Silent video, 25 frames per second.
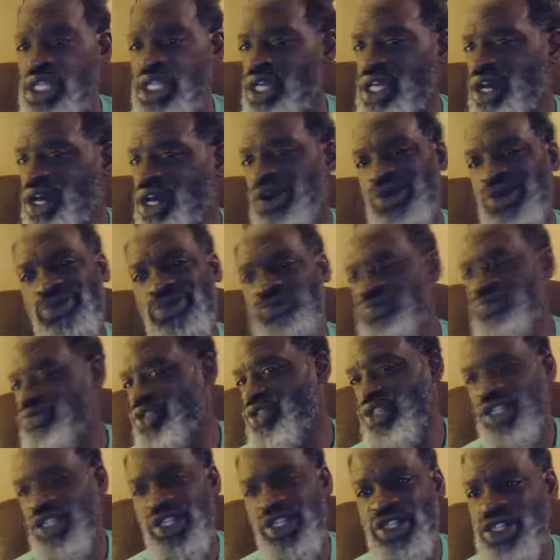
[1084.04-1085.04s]
oh,
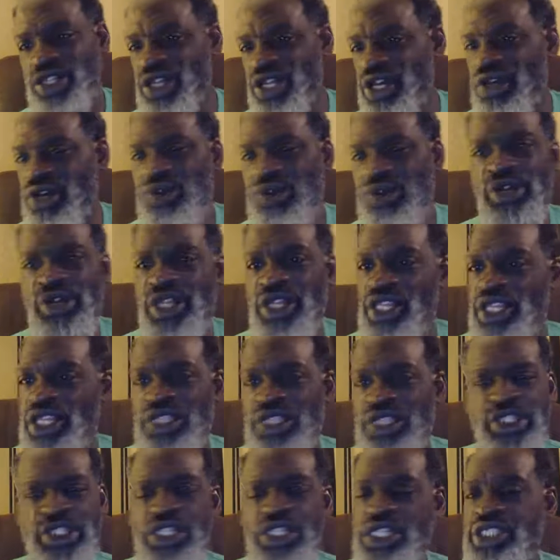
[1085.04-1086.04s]
no, there's
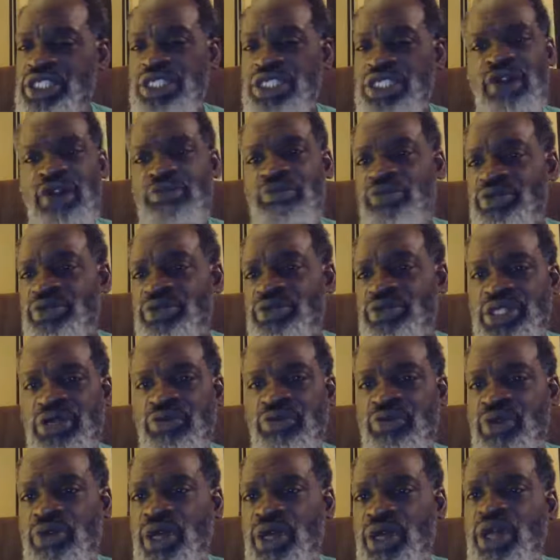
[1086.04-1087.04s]
an example
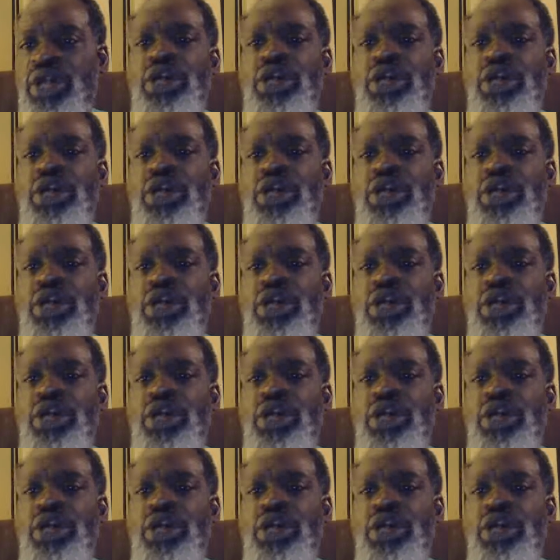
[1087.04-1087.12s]
somewhere.